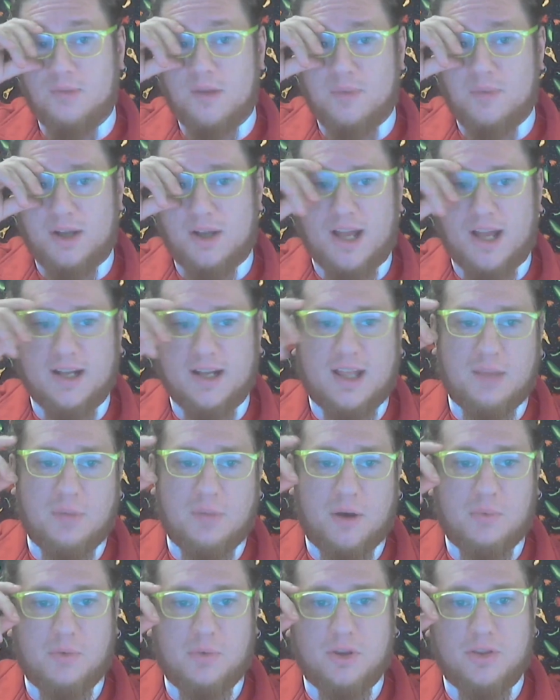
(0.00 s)
me and my dad
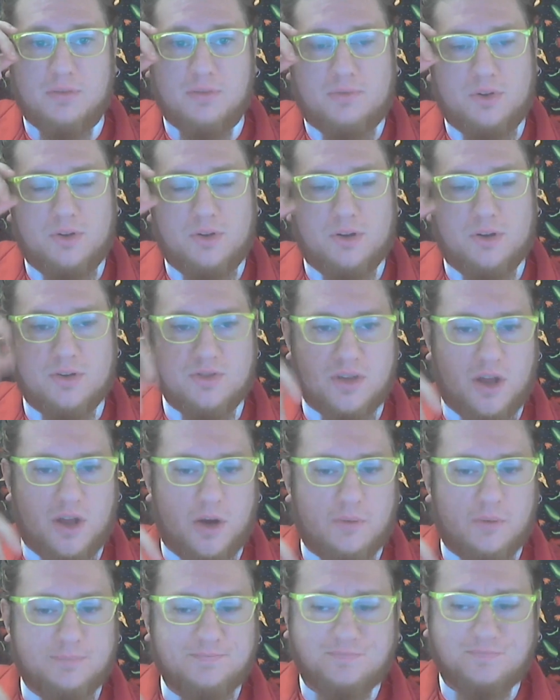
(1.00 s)
came up with a few years
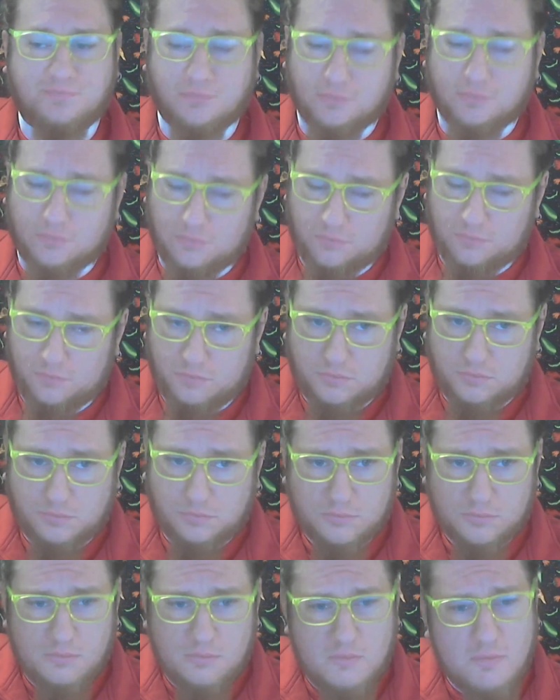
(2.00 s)
ago.
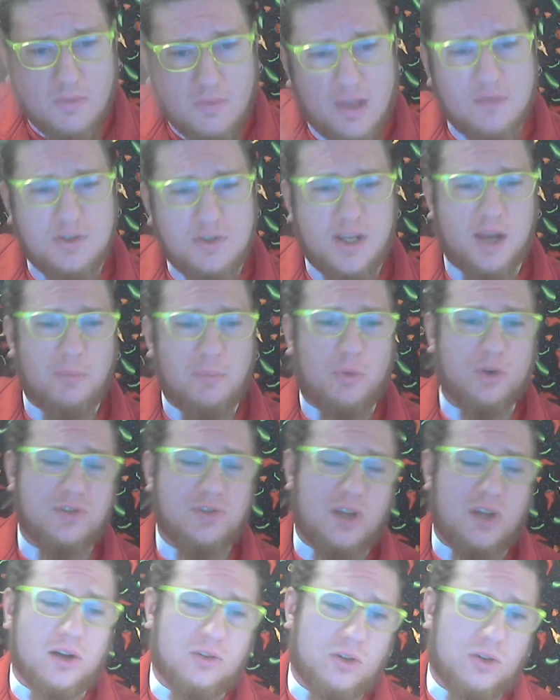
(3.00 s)
Take a
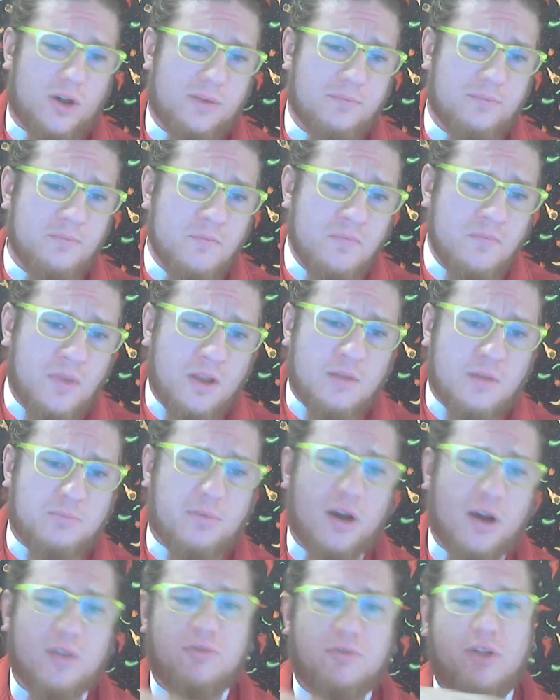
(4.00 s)
pork tenderloin,
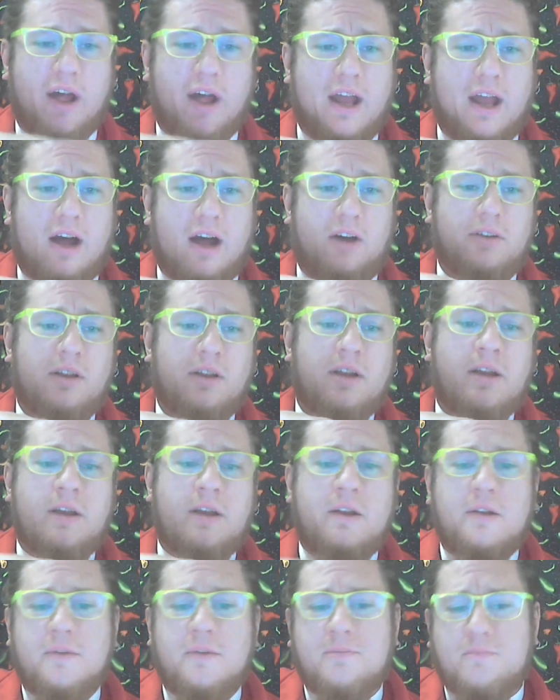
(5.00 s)
butterfly it out,
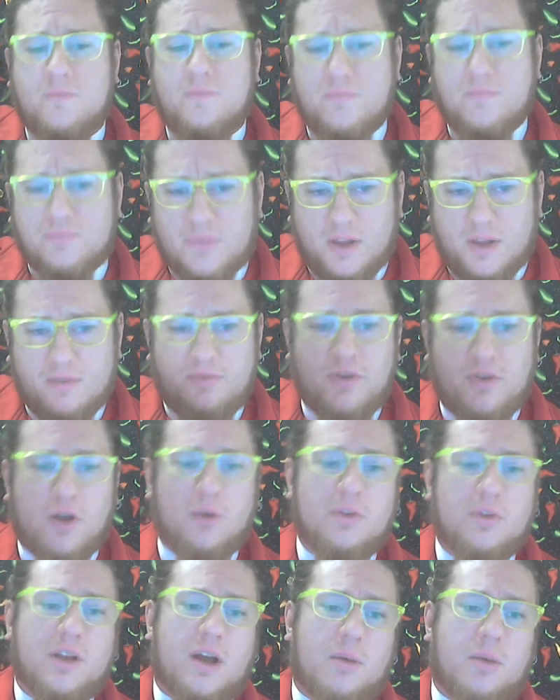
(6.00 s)

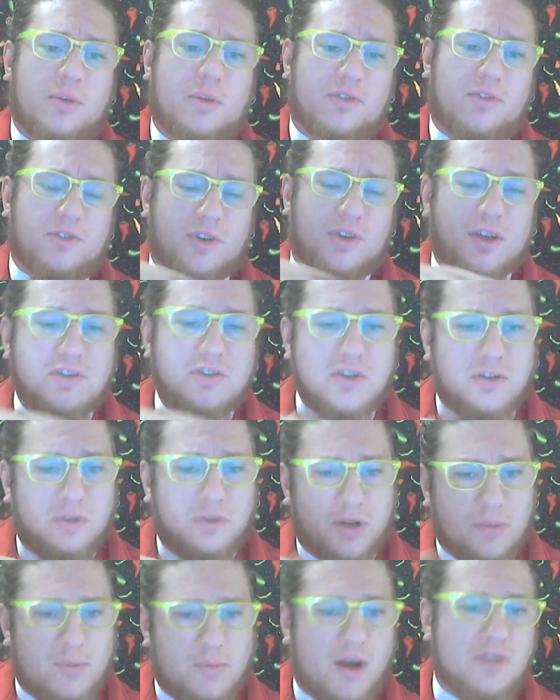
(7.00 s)
fill it with a couple different things,
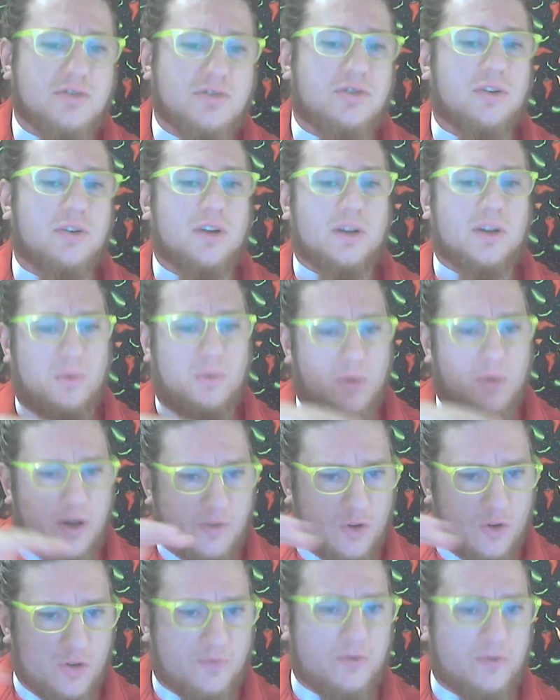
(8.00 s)
including mustard and
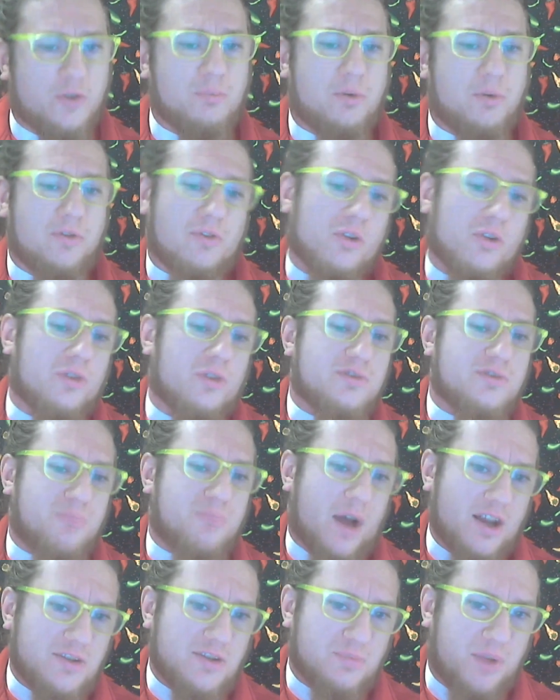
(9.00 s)
whatever your preferred
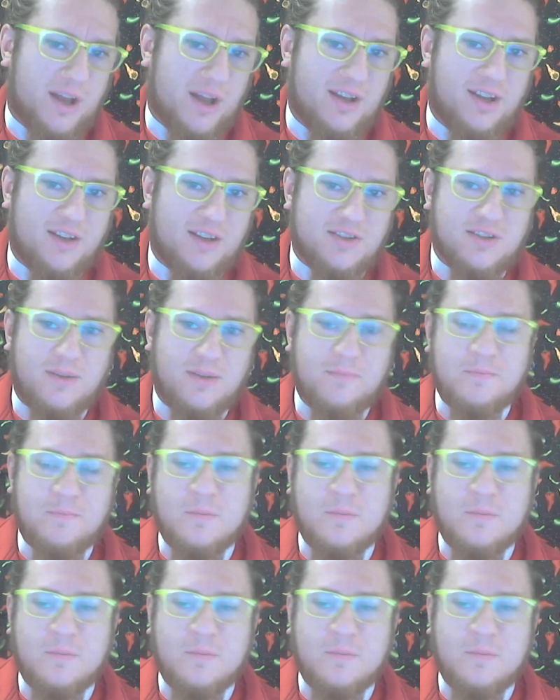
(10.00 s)
spice blend is.